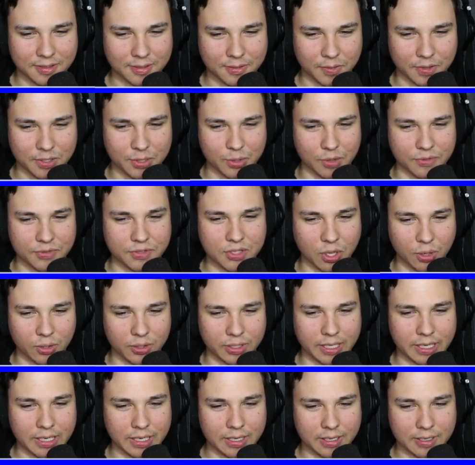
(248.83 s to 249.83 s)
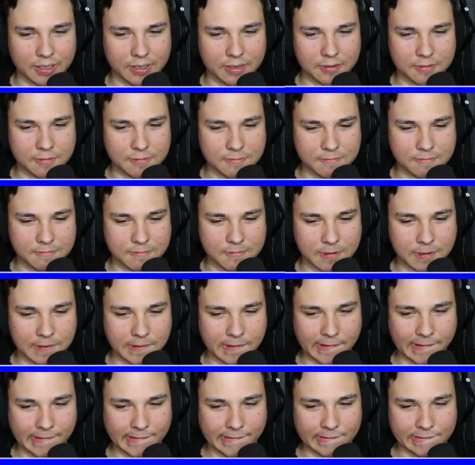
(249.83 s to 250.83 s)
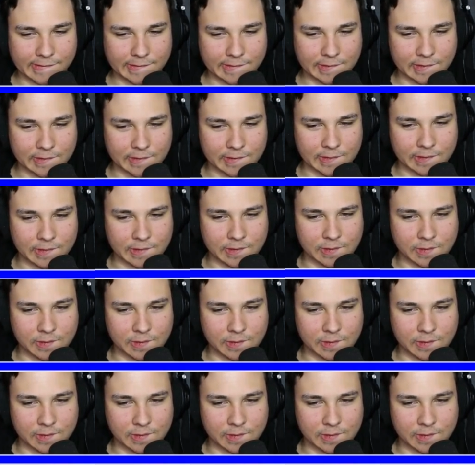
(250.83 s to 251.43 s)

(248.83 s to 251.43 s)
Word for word: What'd you have All stolen? All right, out of the way, Pinky.